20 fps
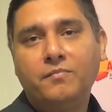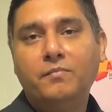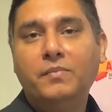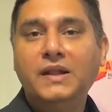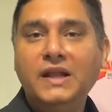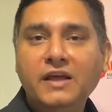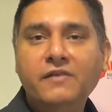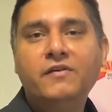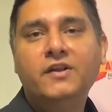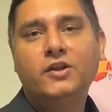
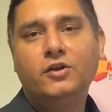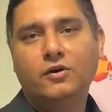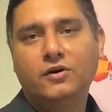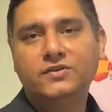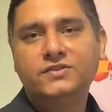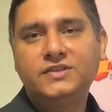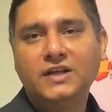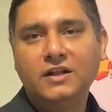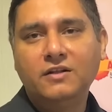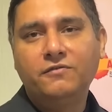Believe in
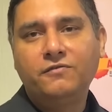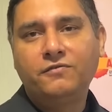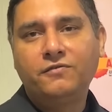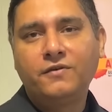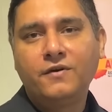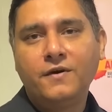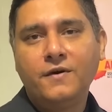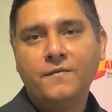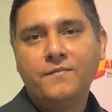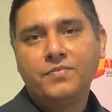yourself
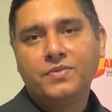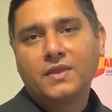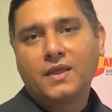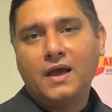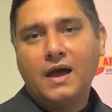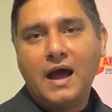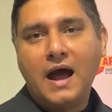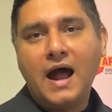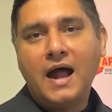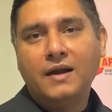
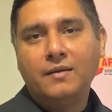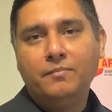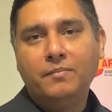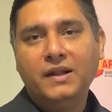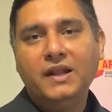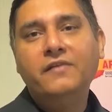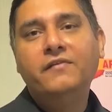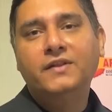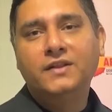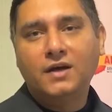and
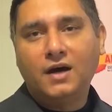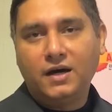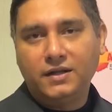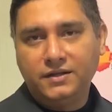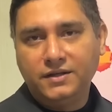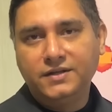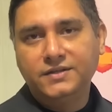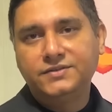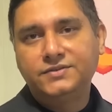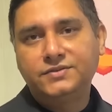believe in the
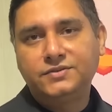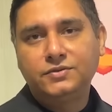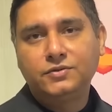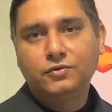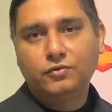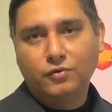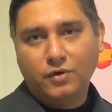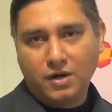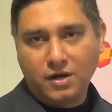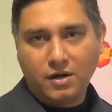others
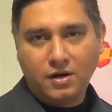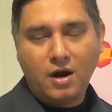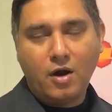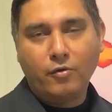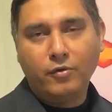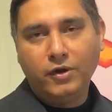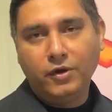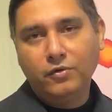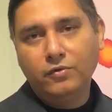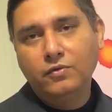who are
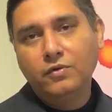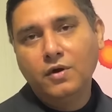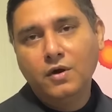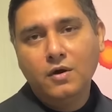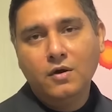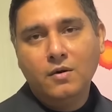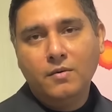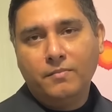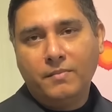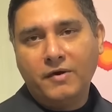around you.
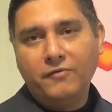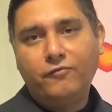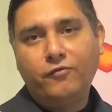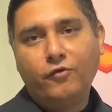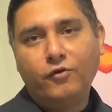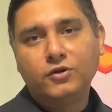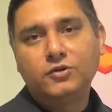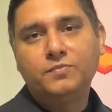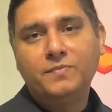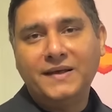The
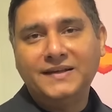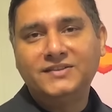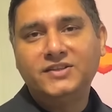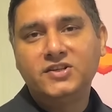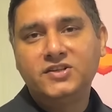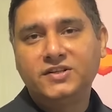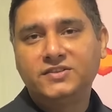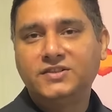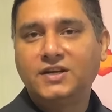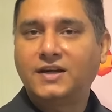fourth
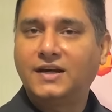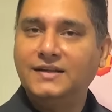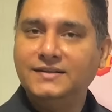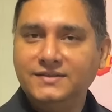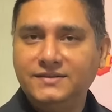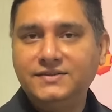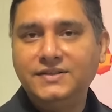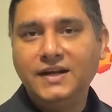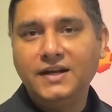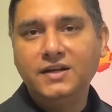message is the
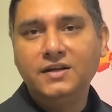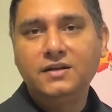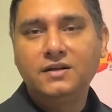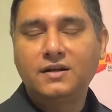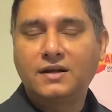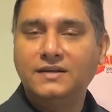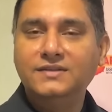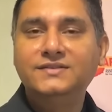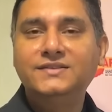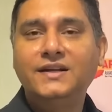consent.
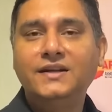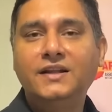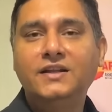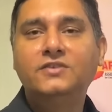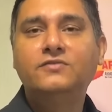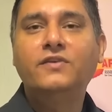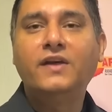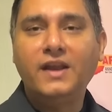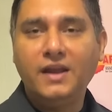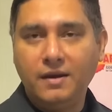Consent
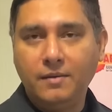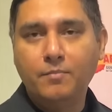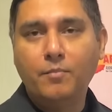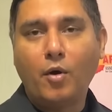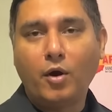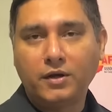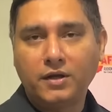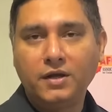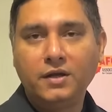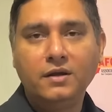is very
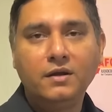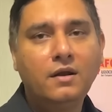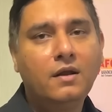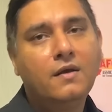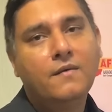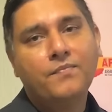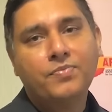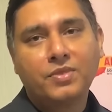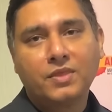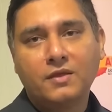important.
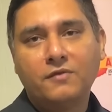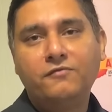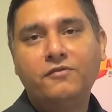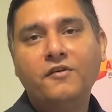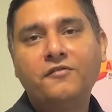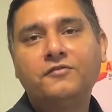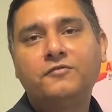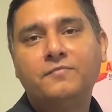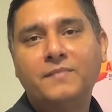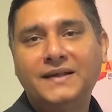The
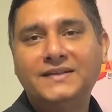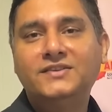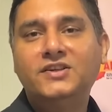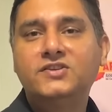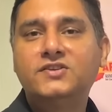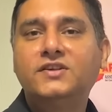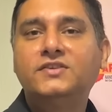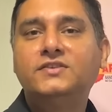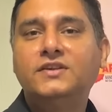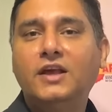fifth
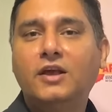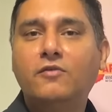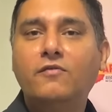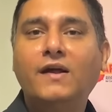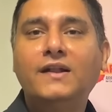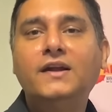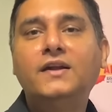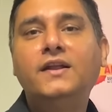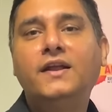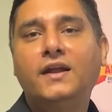message is
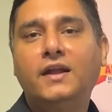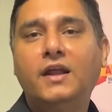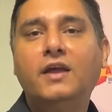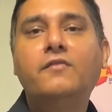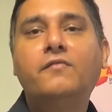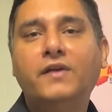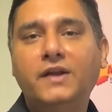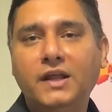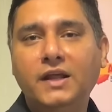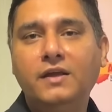equality and
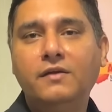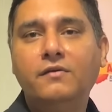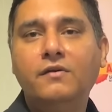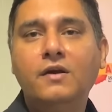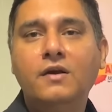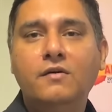equity.